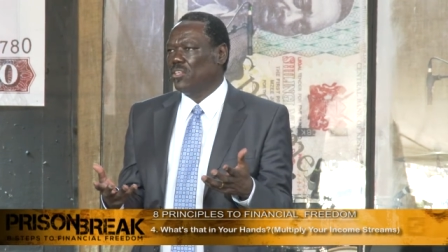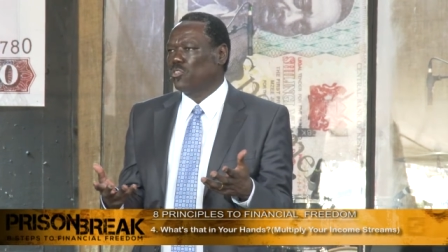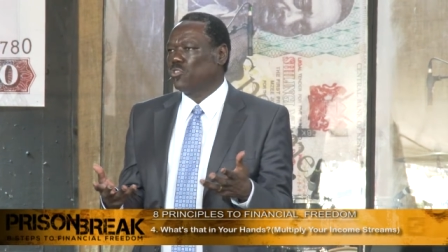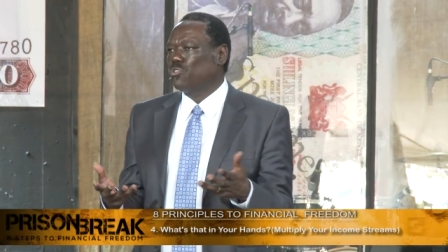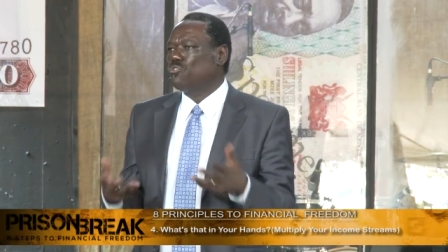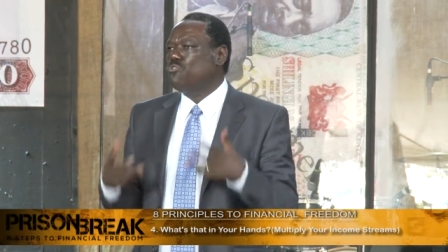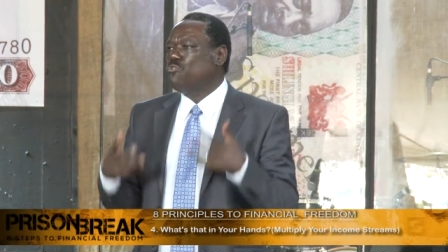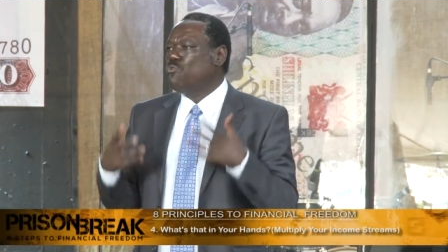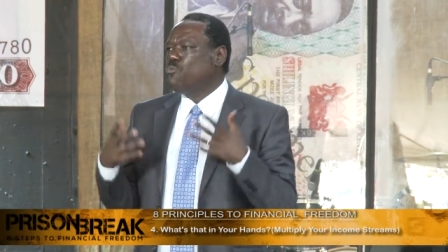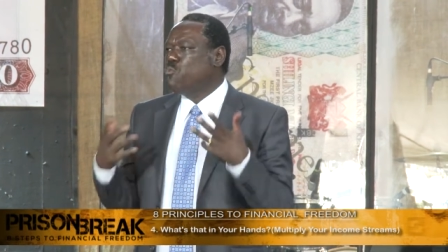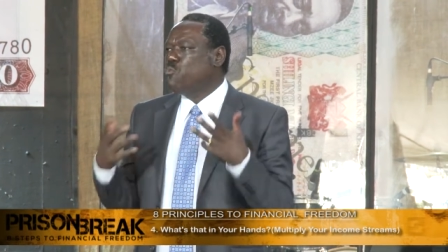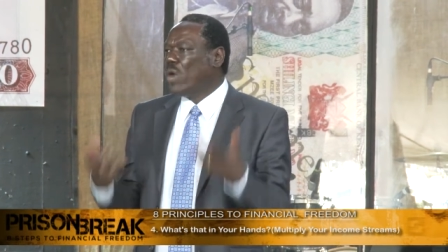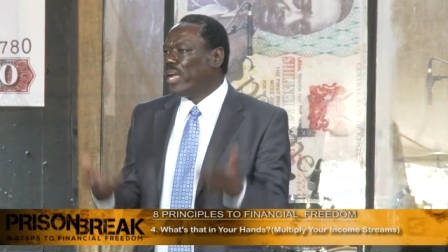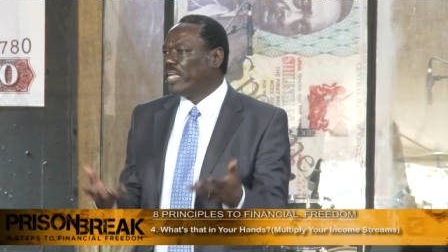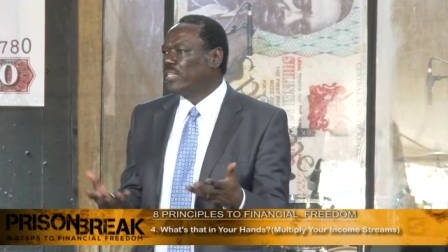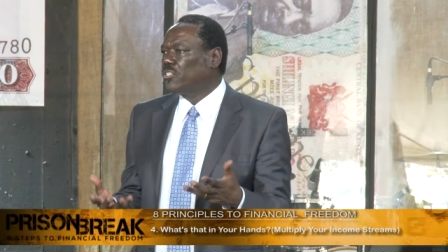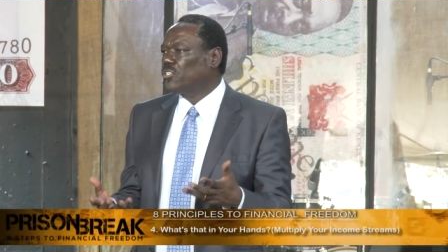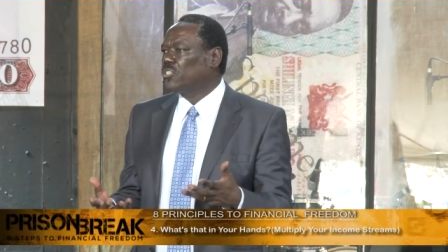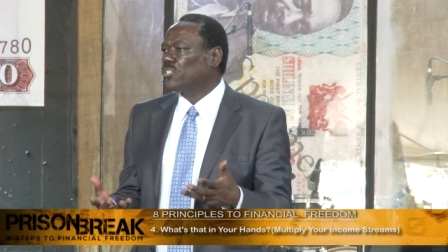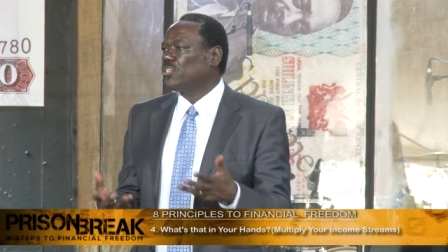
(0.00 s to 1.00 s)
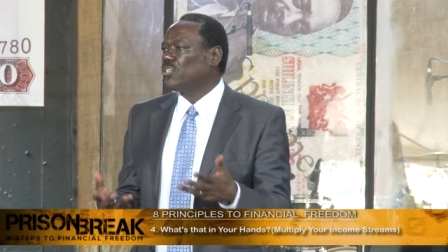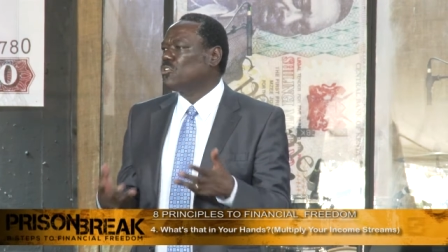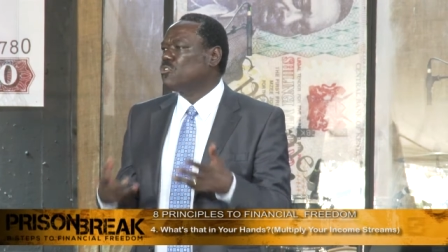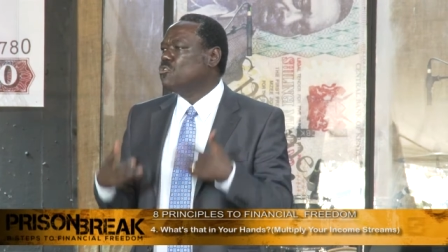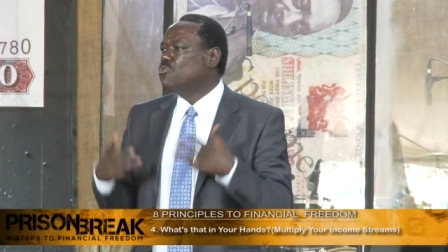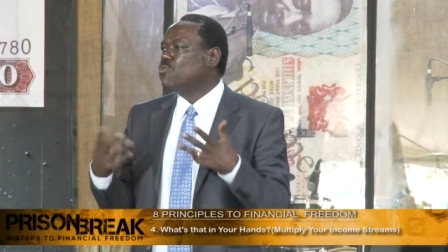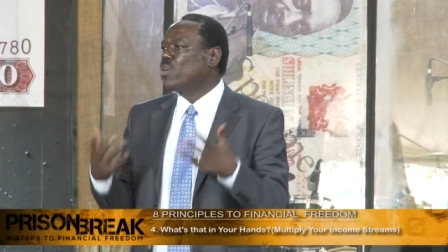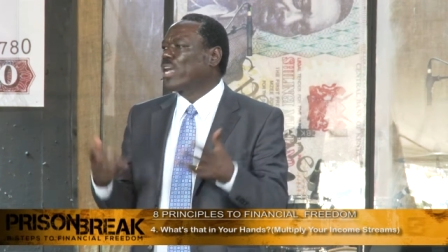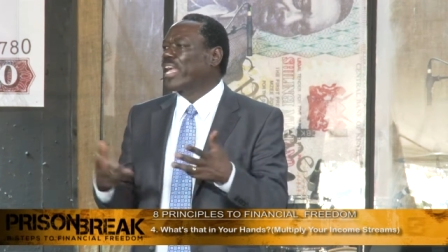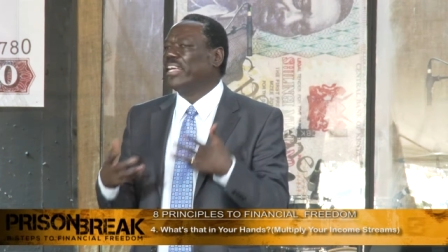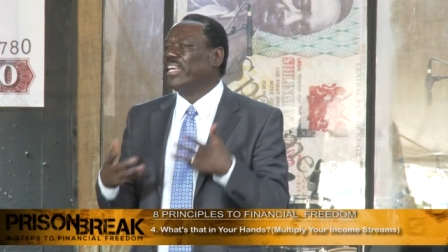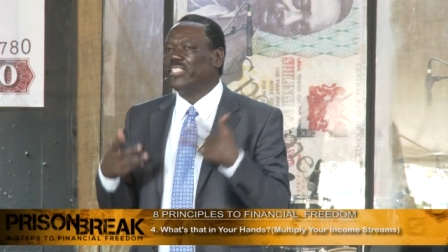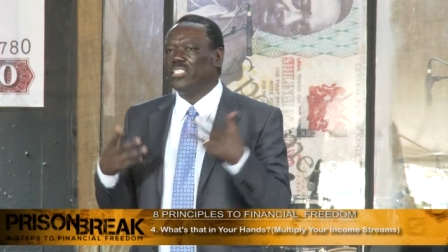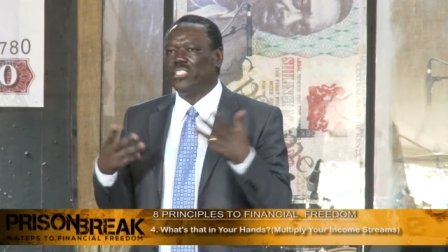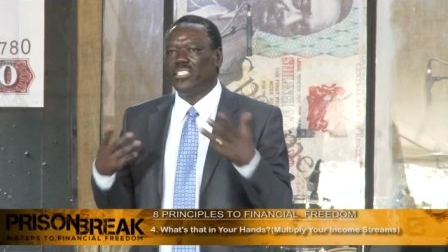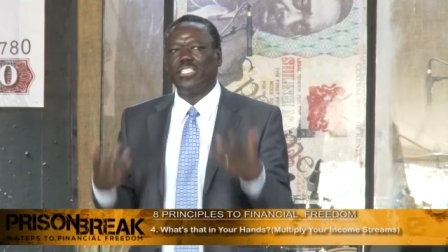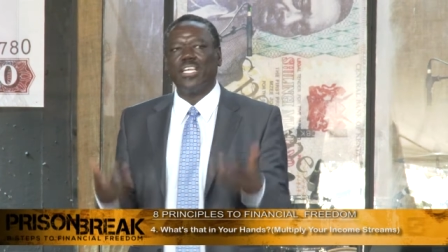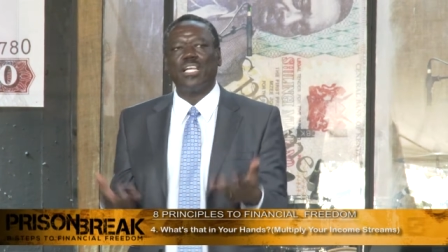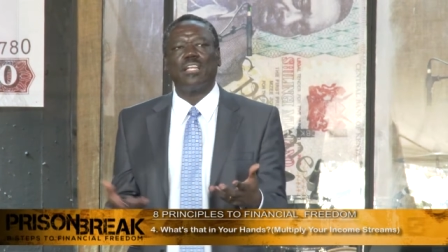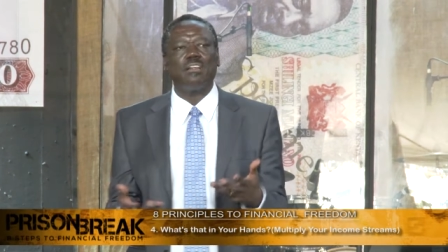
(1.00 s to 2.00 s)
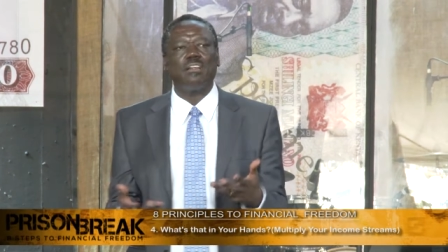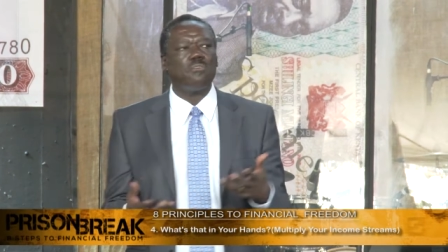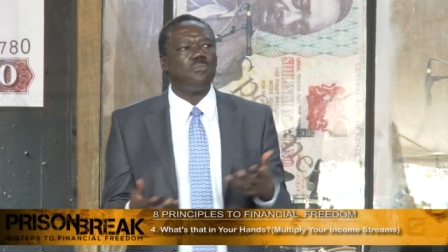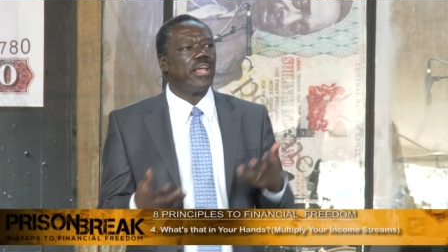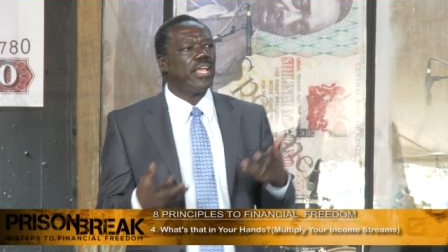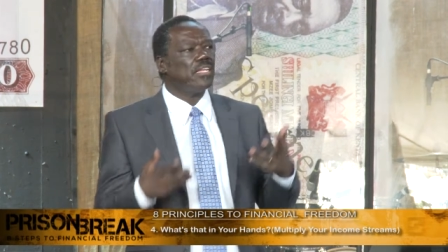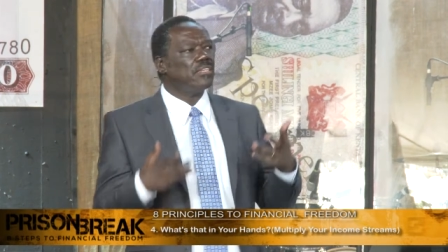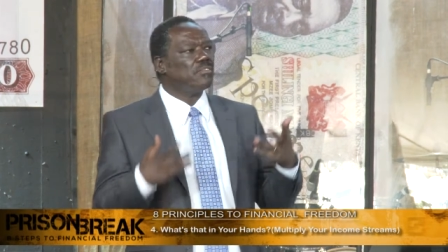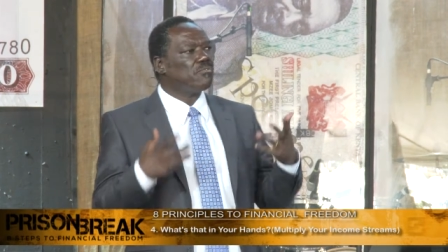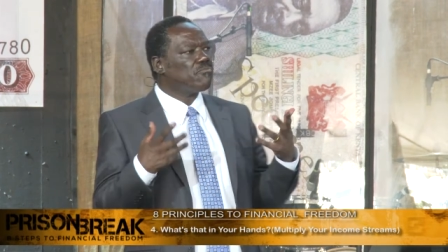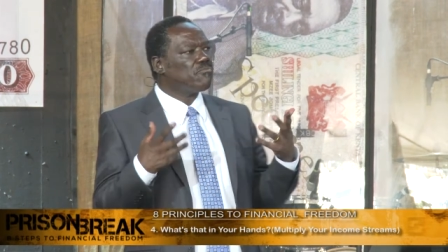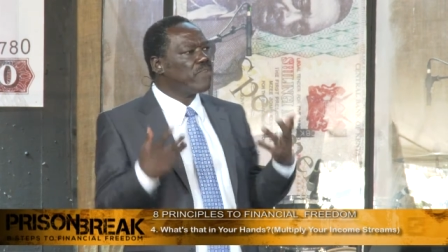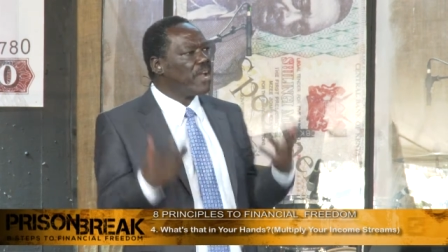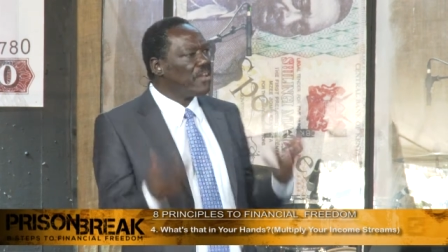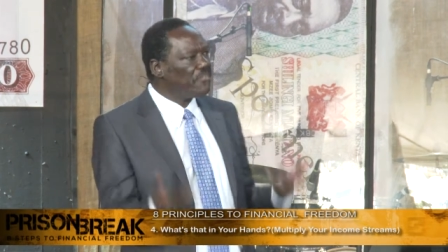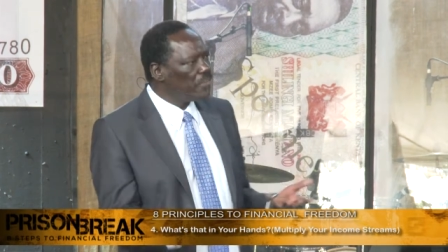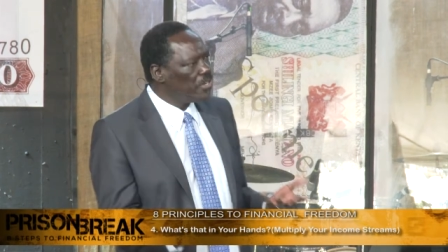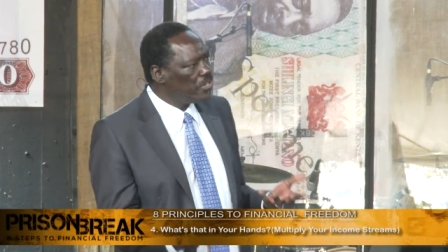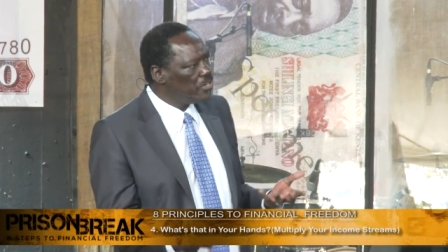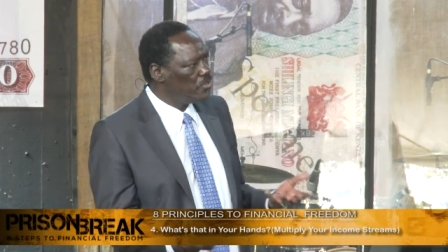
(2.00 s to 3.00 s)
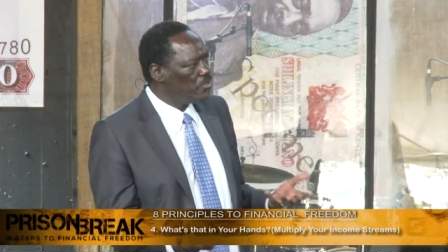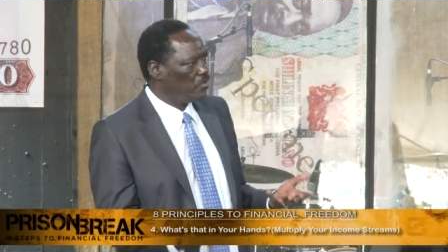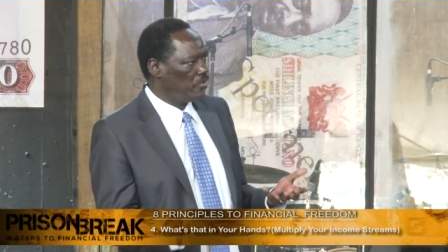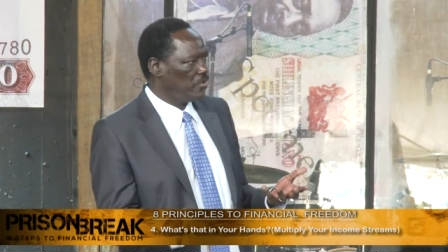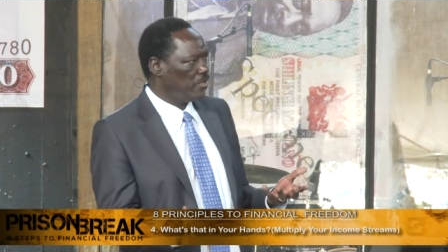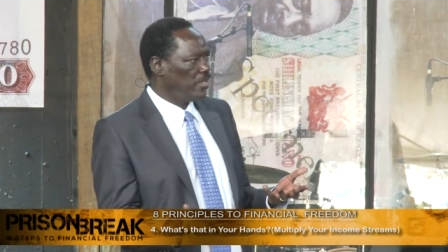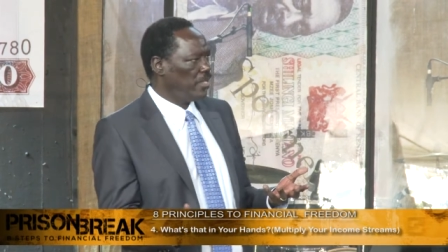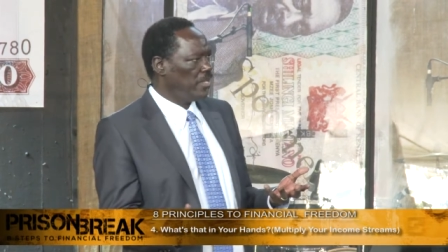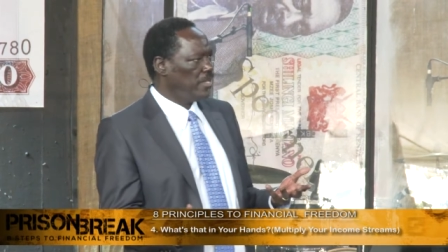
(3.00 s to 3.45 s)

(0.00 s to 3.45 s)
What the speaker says: through which you can generate revenue?